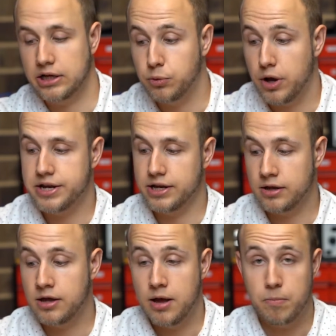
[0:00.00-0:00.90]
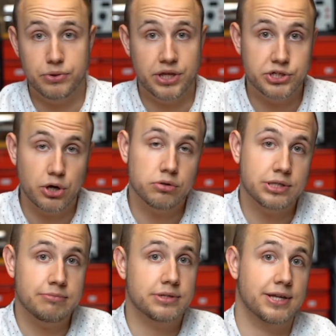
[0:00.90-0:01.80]
quieter, but they don't
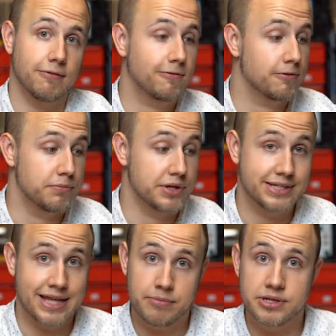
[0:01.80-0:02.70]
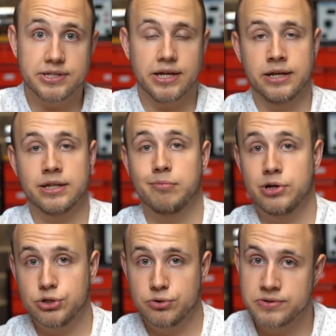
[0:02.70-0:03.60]
seem to suffer from the salmon skinning that we
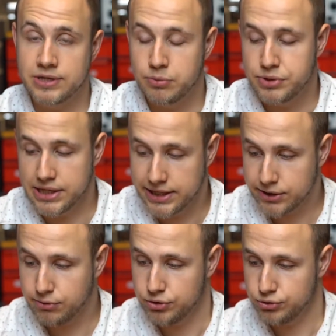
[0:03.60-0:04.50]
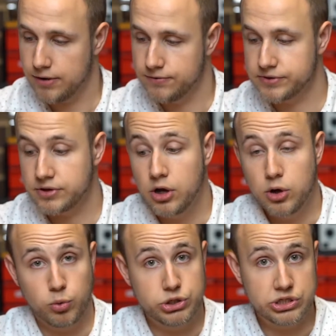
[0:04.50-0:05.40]
do see with the Allegro drivers,
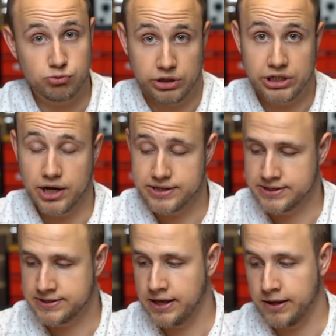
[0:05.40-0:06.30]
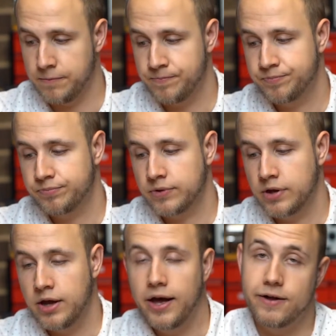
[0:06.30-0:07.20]
which is really nice to see.
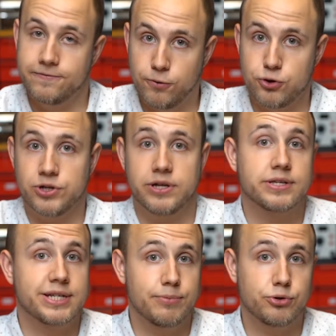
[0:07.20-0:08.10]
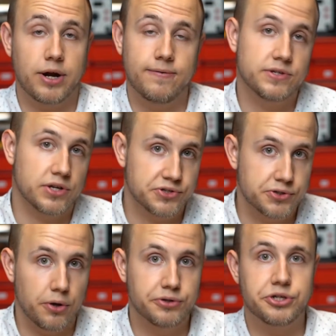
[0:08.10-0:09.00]
Unfortunately, the stepper drivers are
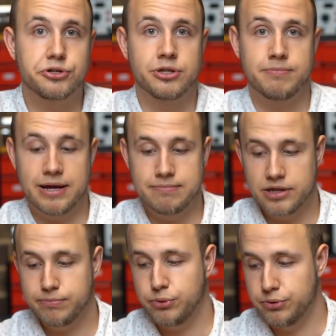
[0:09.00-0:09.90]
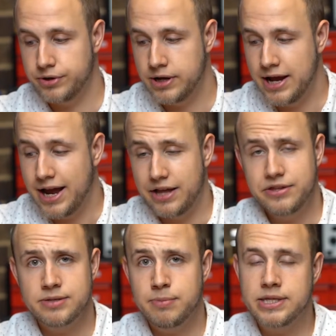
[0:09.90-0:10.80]
soldered to the main motherboard, and
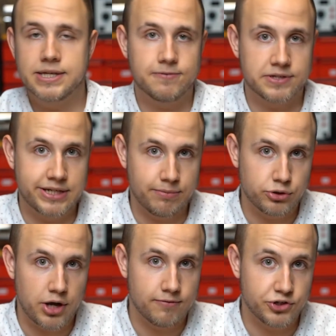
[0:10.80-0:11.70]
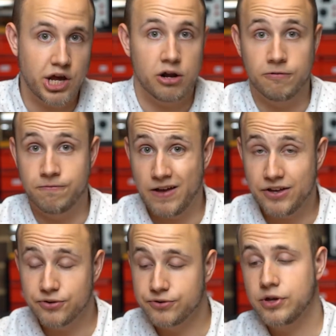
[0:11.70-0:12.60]
this means if a stepper driver channel
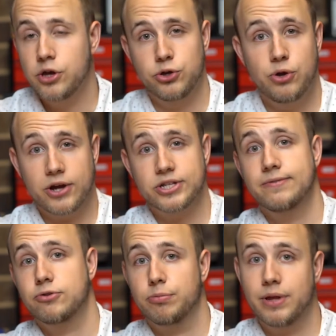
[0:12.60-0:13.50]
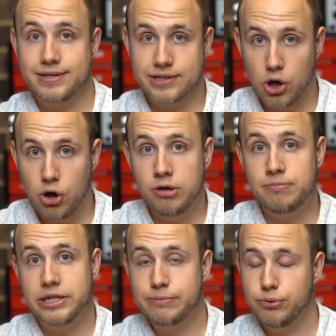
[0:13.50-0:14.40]
fails, you actually have to replace the whole
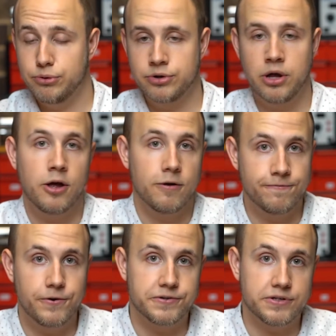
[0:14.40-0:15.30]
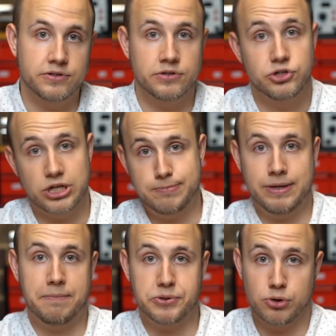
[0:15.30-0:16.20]
motherboard versus just
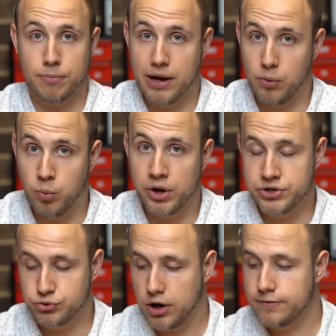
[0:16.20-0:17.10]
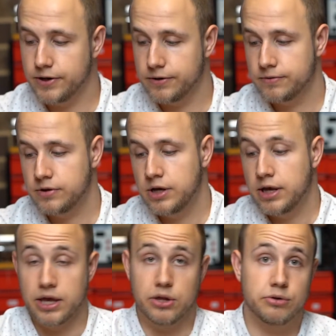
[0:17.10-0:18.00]
being able to swap out one driver.
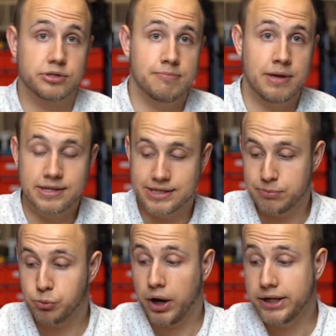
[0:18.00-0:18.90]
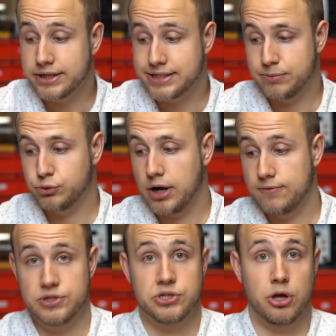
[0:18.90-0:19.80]
It also means that upgrading the stepper
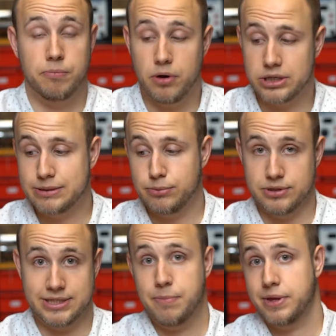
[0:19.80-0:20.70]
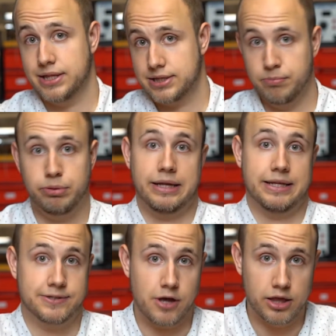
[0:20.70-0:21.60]
drivers is not possible to something that's completely
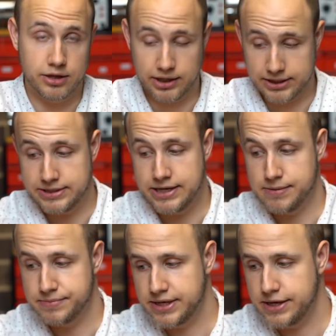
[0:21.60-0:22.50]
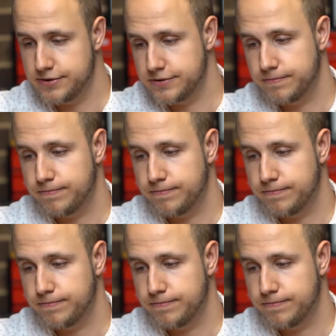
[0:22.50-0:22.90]
silent like the TMCs.